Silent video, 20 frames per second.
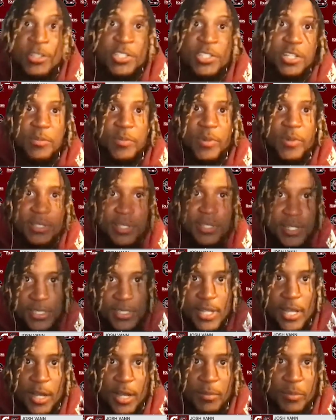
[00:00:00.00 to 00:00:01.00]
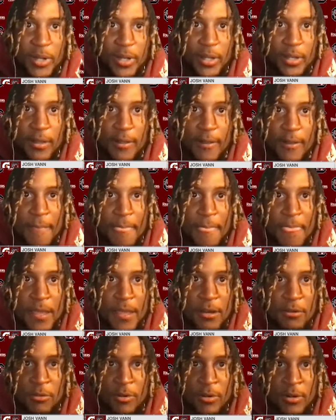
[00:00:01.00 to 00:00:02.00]
should have been a touchdown. But
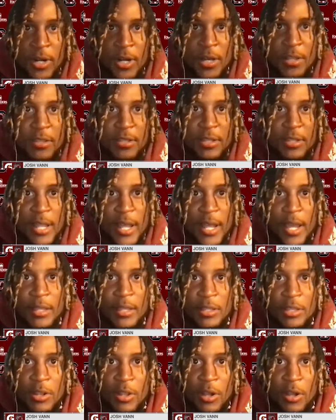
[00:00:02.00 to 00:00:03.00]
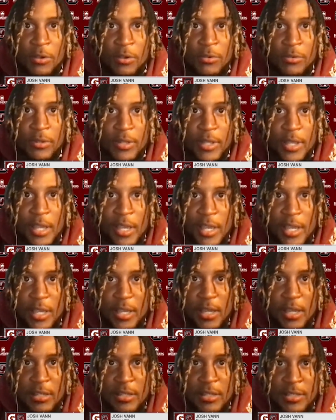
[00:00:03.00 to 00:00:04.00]
other than that, you know,
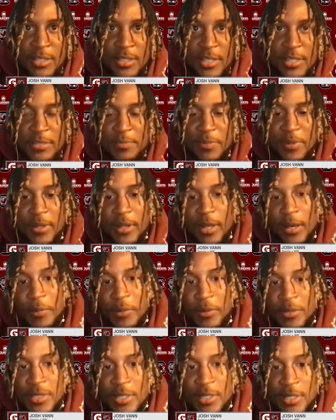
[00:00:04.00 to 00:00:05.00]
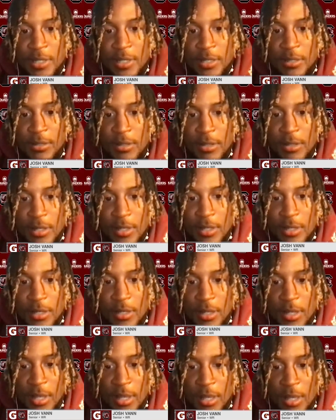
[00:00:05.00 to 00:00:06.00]
just being able to
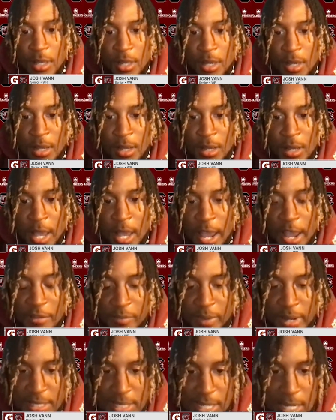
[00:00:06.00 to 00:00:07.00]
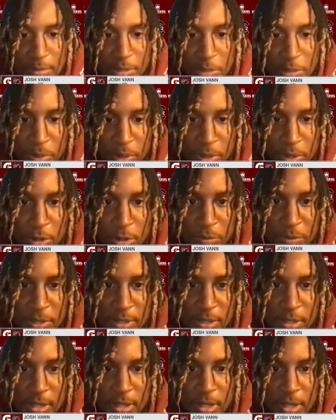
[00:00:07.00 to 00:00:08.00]
have my team depend on me
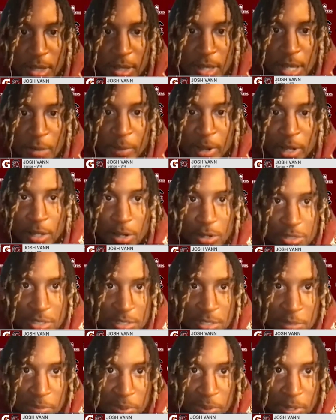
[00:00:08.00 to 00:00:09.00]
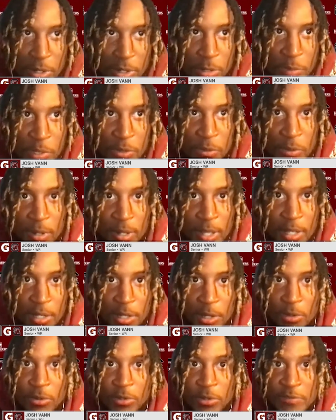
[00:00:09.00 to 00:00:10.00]
and my coaches depend on me where they
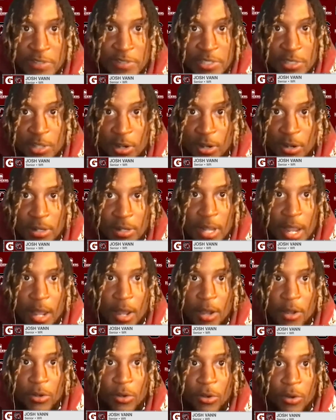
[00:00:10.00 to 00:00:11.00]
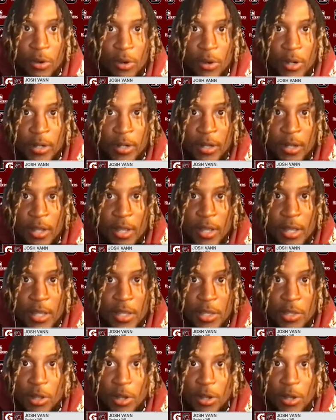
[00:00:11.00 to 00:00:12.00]
know if it's third down or,
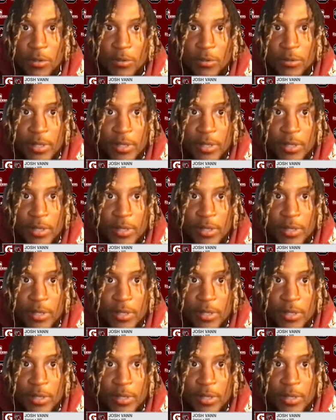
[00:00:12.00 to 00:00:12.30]
you know,